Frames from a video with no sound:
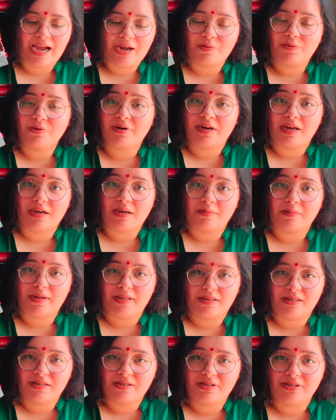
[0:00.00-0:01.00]
I would
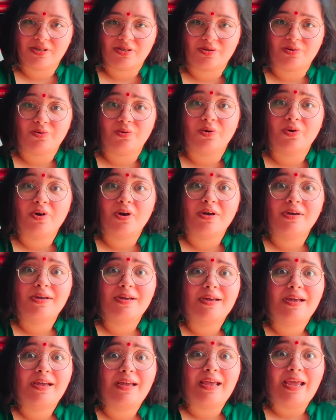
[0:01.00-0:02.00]
recommend this to
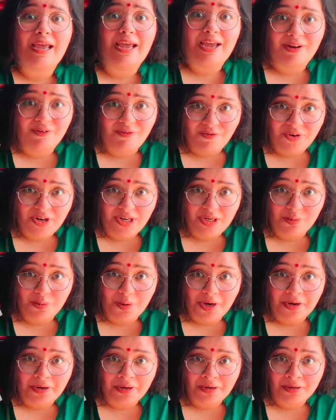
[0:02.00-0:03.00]

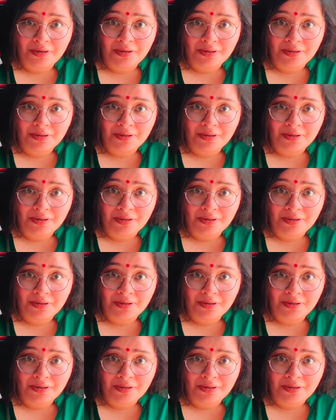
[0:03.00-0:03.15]
everyone.